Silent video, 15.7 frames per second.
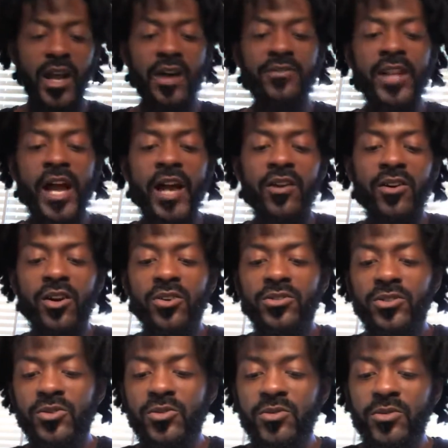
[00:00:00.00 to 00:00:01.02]
I'm not gonna go
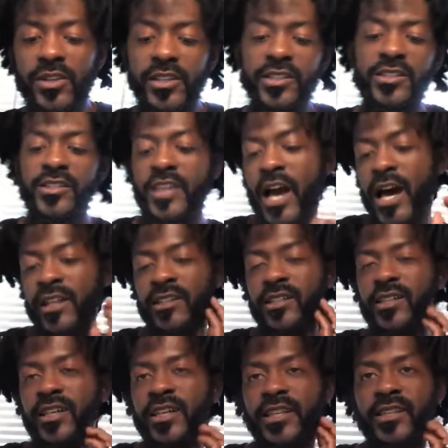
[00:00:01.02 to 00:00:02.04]
through each
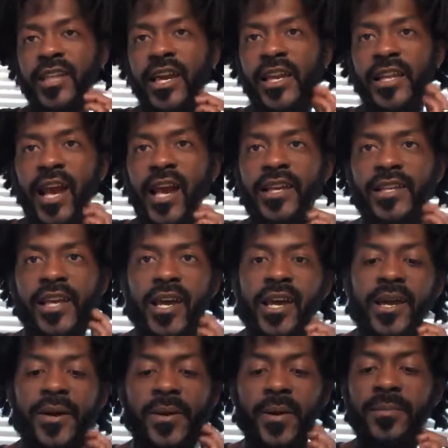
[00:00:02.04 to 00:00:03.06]
chapter or anything like
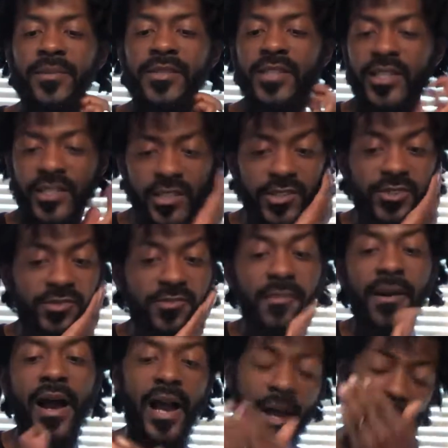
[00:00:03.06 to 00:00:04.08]
that. I'm gonna just give you
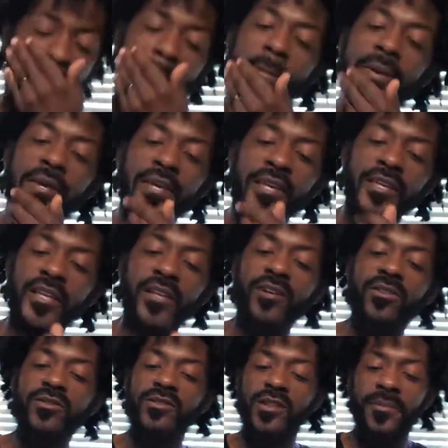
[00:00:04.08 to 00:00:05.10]
my opinion
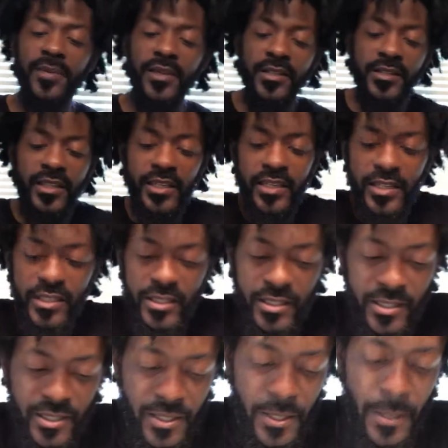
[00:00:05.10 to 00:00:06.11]
on some of the
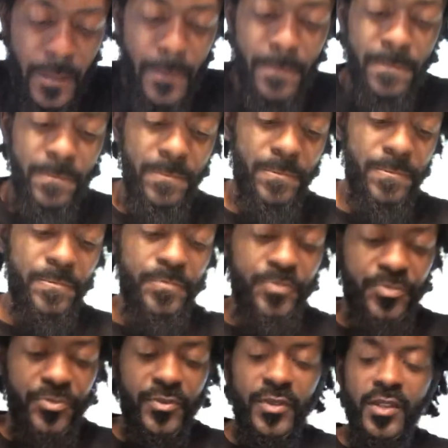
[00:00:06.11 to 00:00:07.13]
things
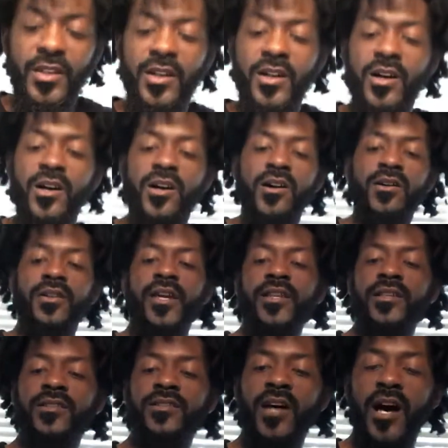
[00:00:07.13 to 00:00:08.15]
that
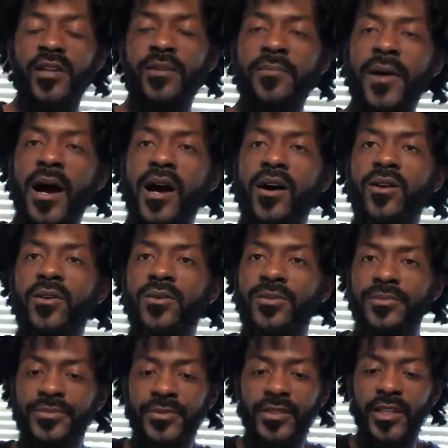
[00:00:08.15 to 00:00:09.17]
he talked
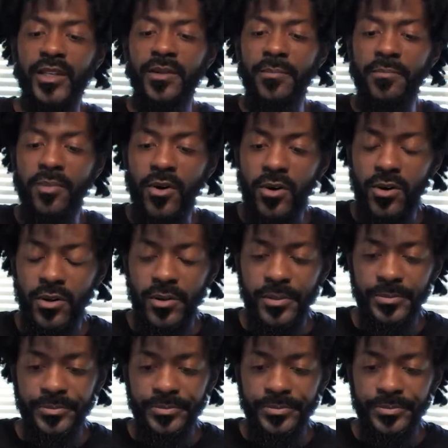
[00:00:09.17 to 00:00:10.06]
about in the book.